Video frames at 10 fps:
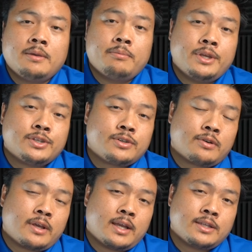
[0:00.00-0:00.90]
Be sure
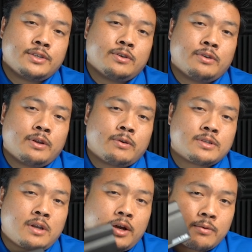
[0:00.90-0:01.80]
to head to your nearest
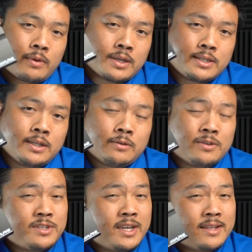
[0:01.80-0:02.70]
authorized dealer to
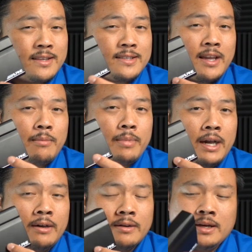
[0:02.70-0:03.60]
check this amp
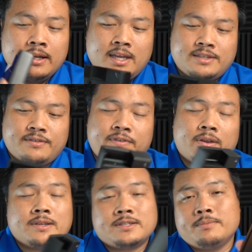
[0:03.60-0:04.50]
out. It's a
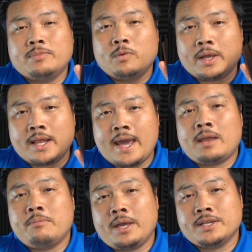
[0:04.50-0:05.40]
very simple way to
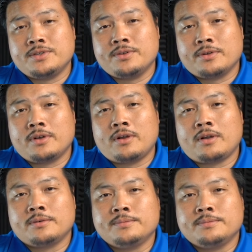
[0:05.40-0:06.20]
add bass to your car.